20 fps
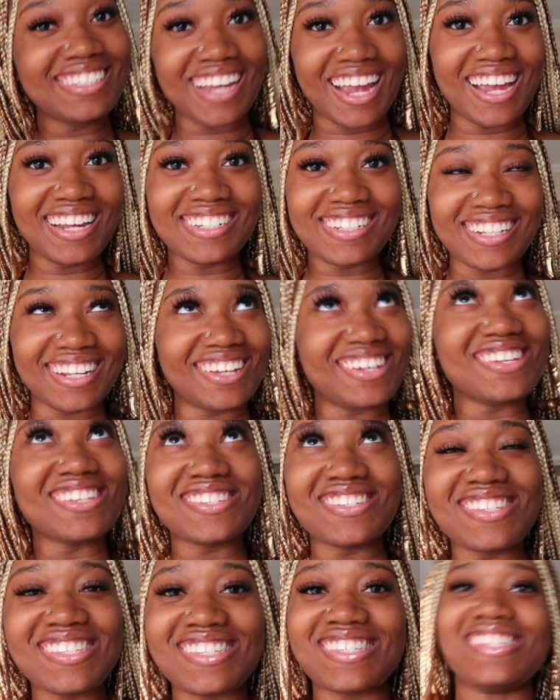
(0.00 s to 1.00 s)
changed
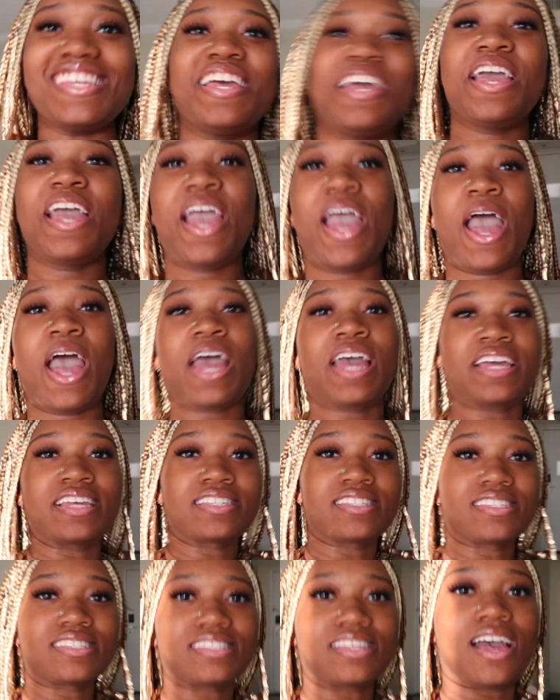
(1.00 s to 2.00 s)
clothes.
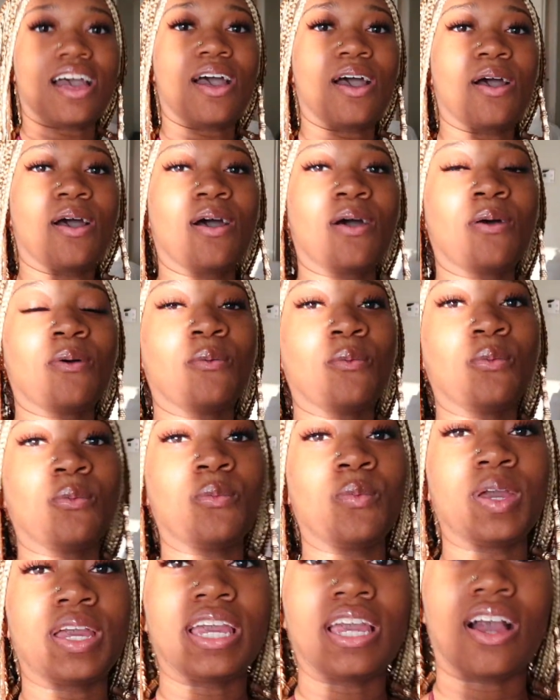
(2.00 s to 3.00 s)
So
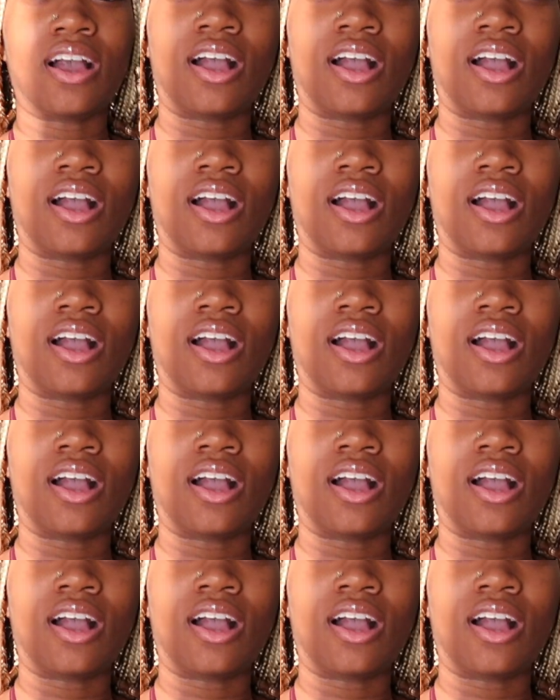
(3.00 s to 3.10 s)
we